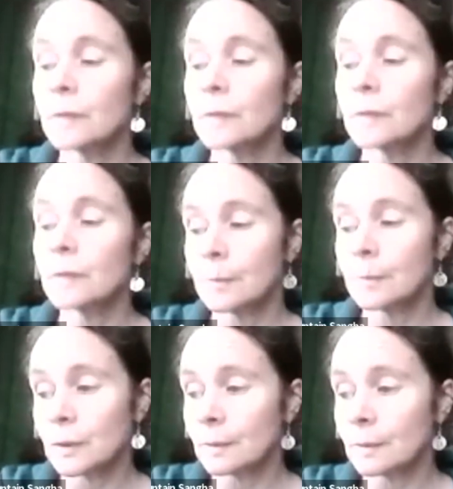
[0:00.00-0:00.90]
the
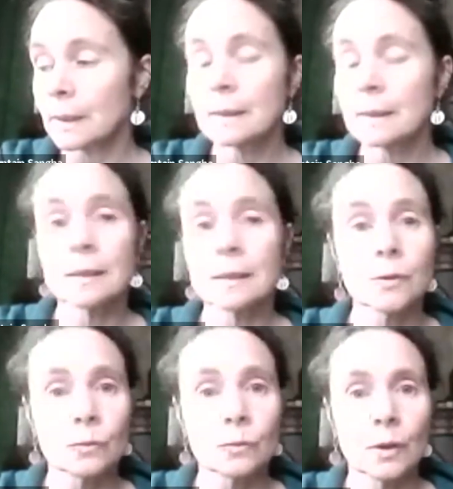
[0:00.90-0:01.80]
kind of
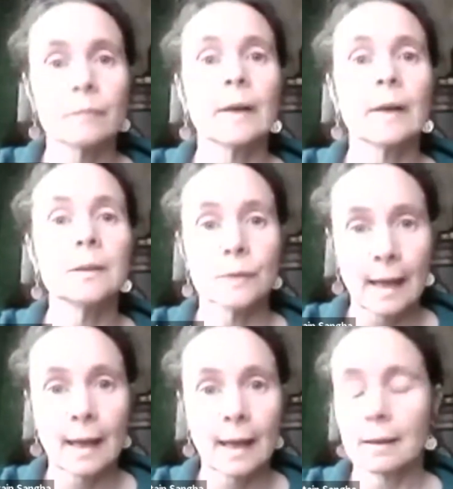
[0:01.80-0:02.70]
responsibilities or
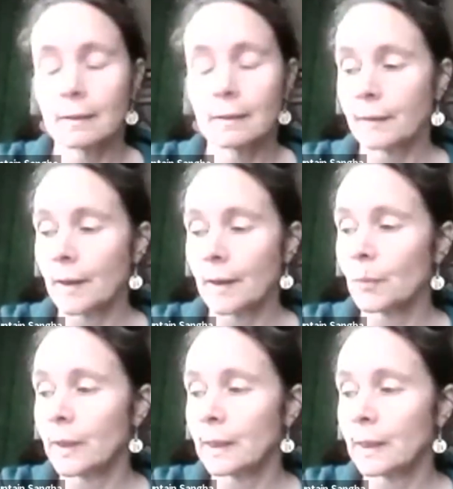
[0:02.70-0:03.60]
values,
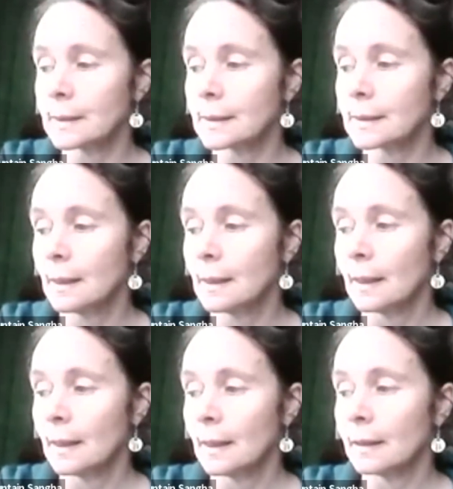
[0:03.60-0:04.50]
care that
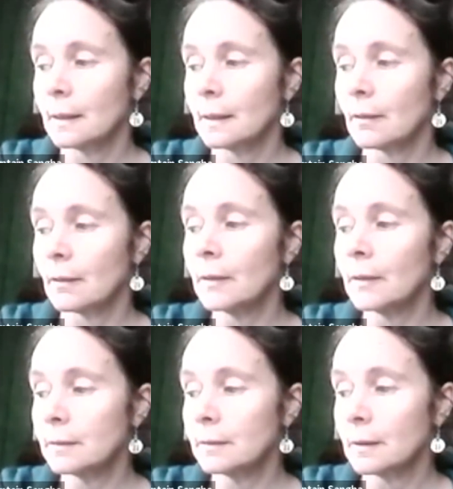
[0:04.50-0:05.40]
brings.
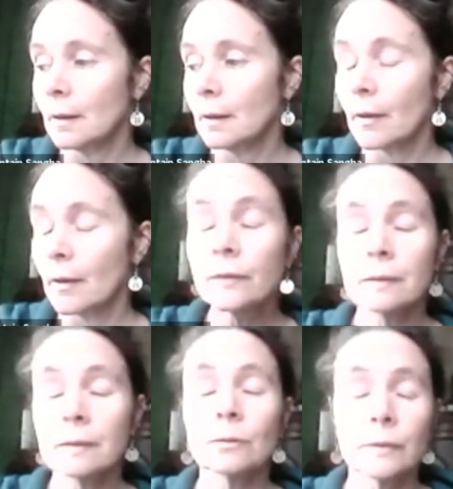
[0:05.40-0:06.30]
And I
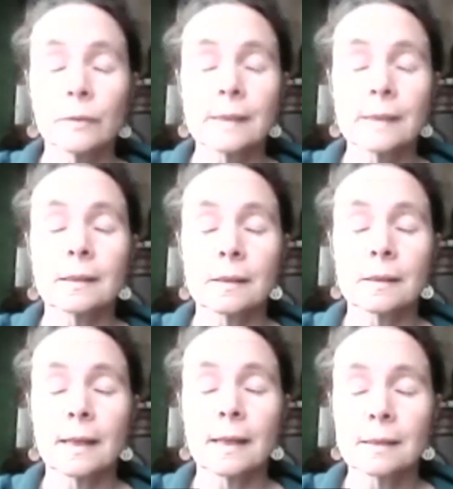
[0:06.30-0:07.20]

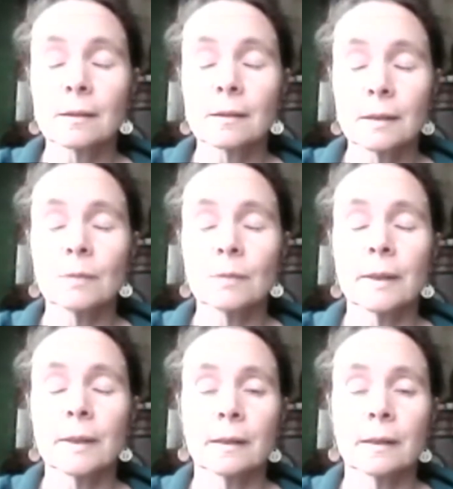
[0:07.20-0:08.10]
feel all this is
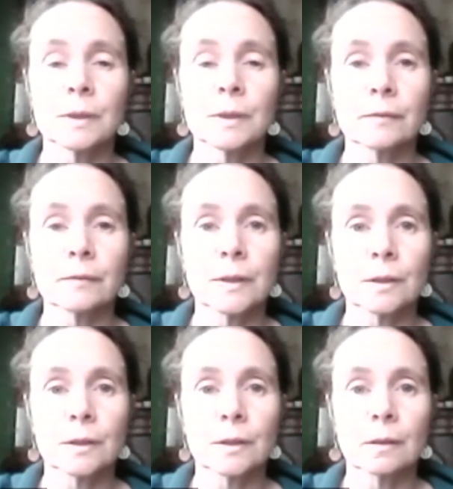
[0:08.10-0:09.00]
certainly
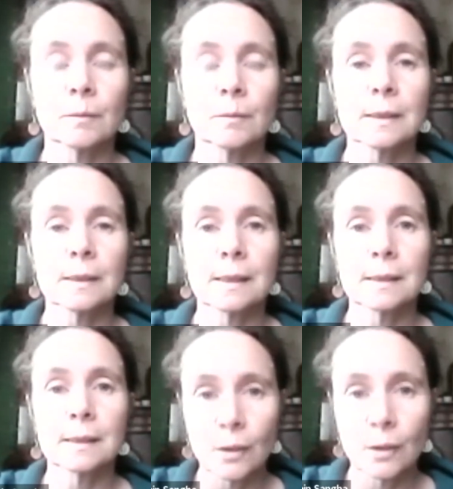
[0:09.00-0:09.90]
within the Buddha's
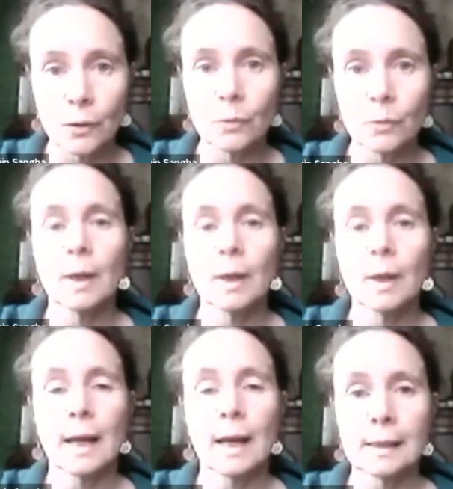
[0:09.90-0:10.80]
vision, because he
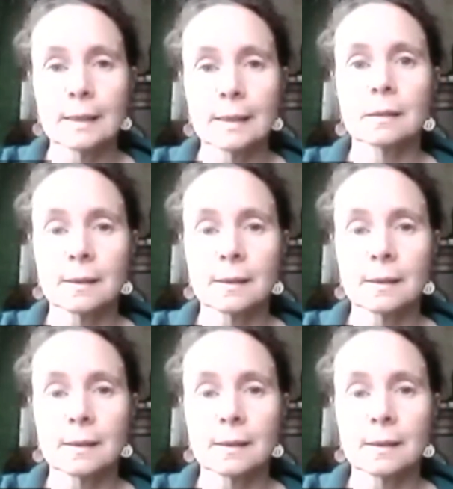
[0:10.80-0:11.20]
so